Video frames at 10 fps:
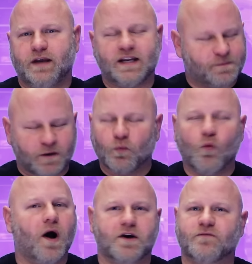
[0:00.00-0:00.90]
It's
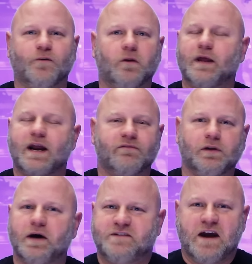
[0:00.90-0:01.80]
been wonderful, and I've
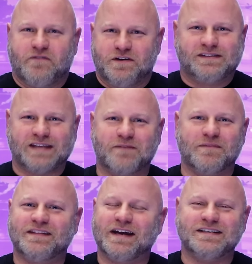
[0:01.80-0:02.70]
loved every
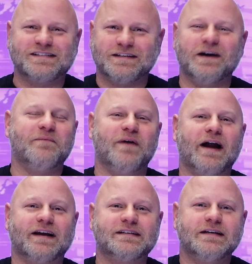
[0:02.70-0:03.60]
segment that he's done
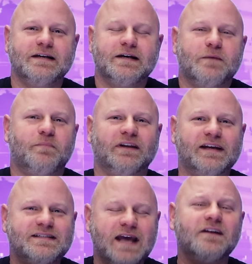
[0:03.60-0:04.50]
about it. But
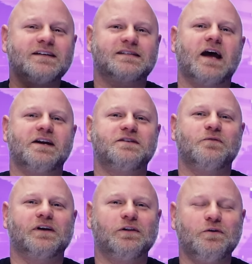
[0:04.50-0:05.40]
Lindell decided
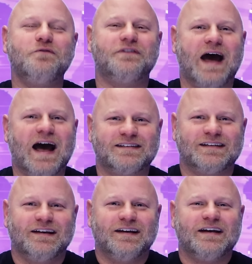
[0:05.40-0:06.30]
to include that
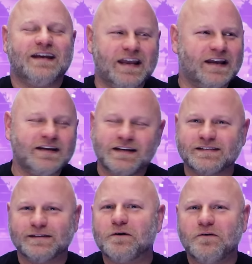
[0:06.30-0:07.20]
in
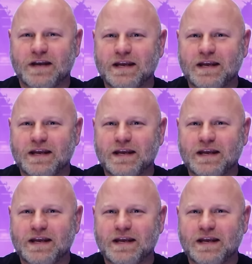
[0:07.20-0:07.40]
his little